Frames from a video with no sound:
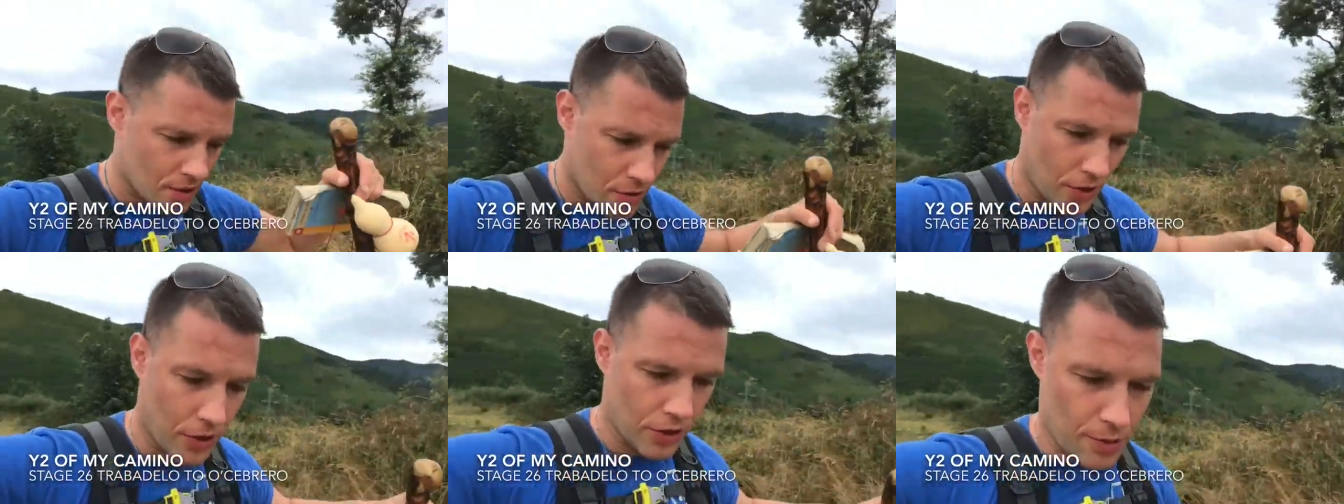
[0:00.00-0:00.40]

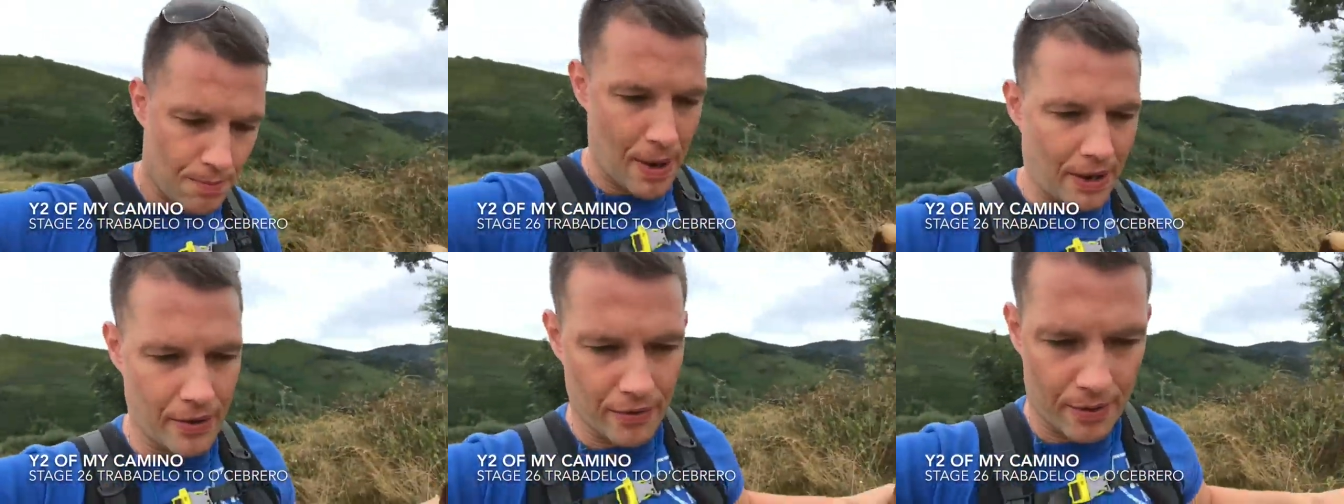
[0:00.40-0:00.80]
to do a
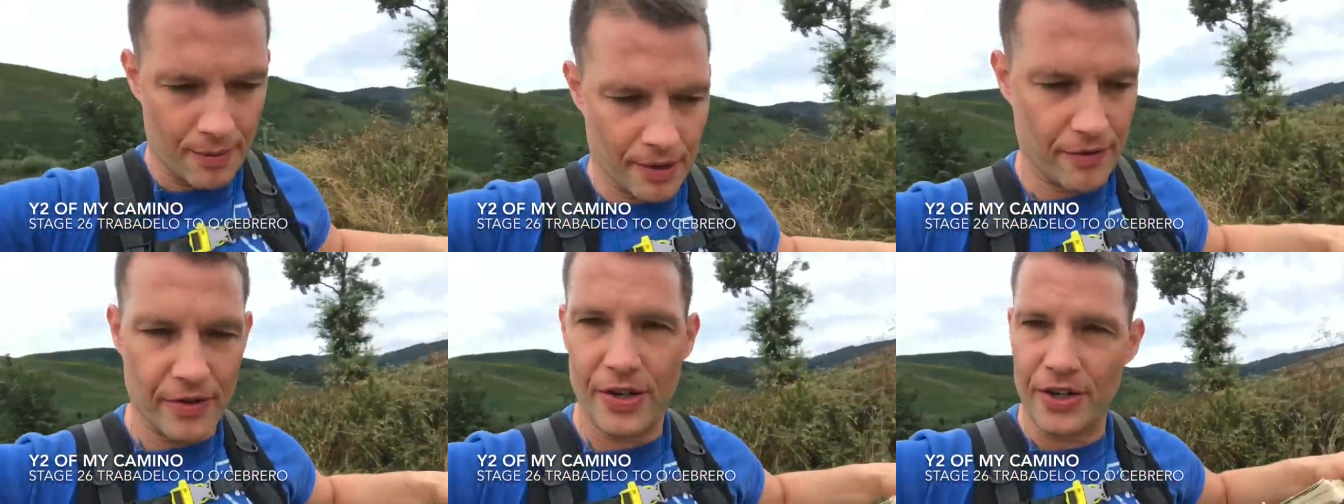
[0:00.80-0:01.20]

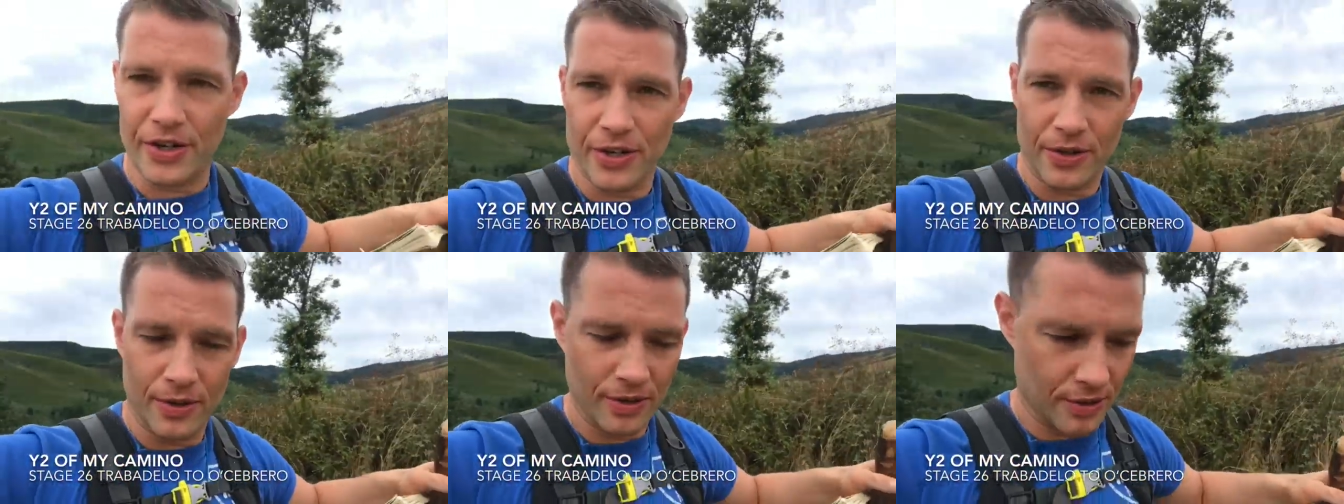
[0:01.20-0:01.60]
panoramic
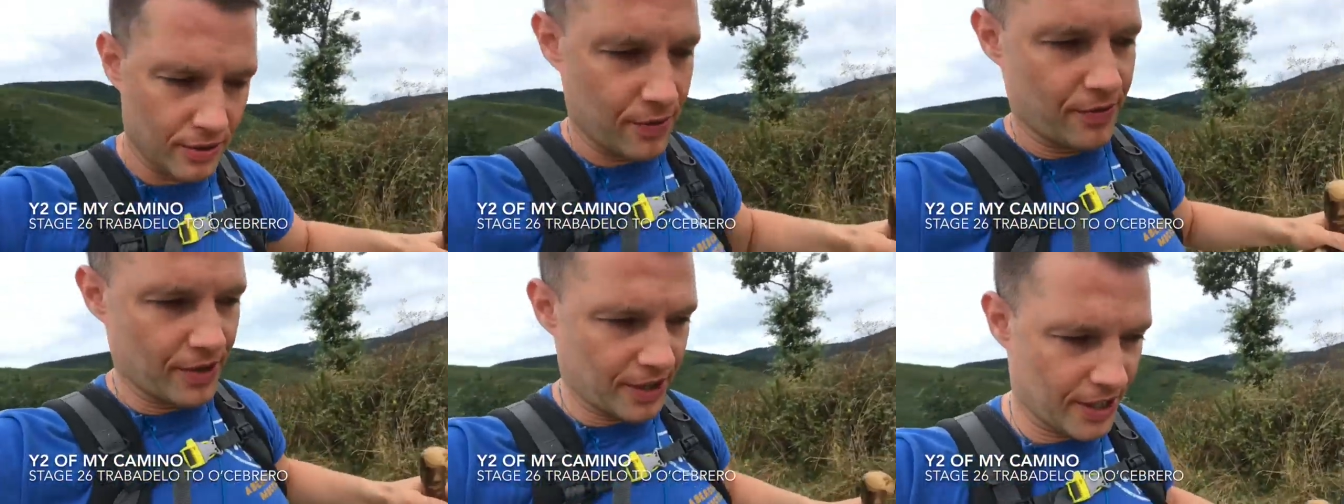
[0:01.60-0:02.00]
video
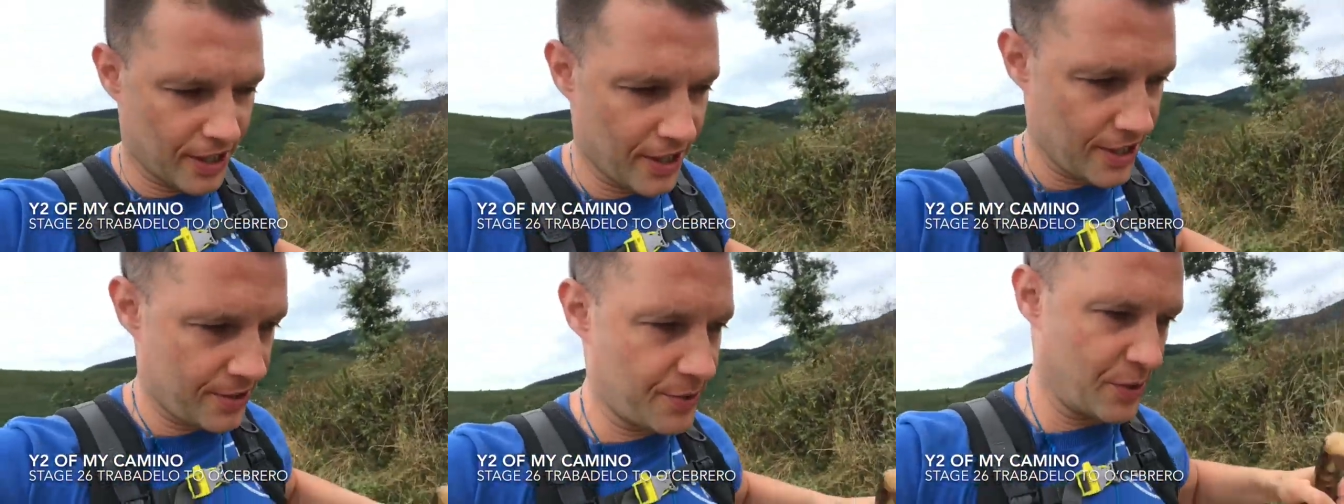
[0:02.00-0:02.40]
of uh,
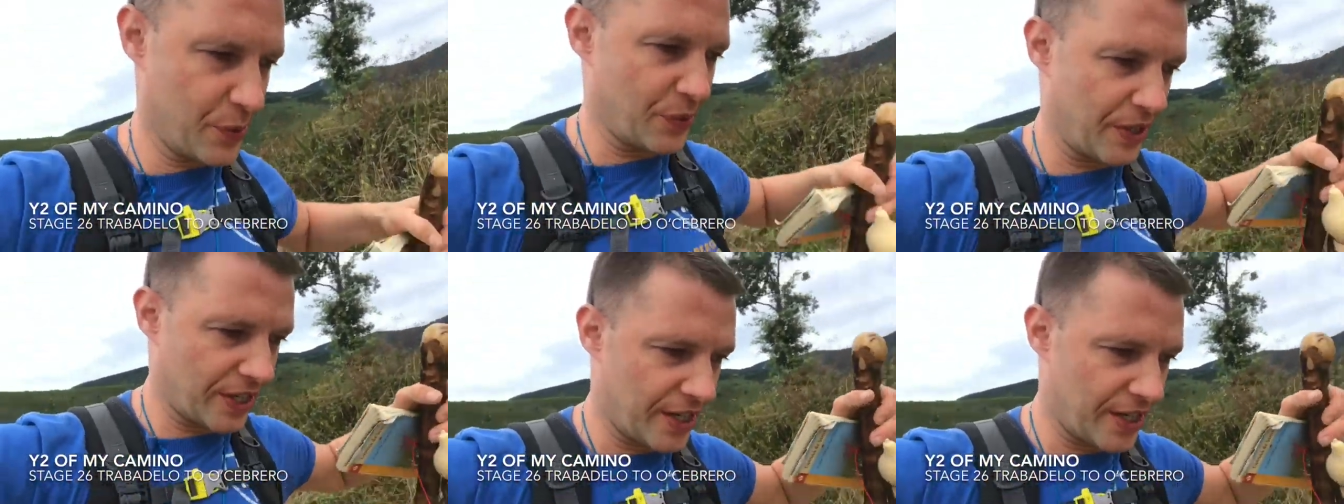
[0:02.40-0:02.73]
where we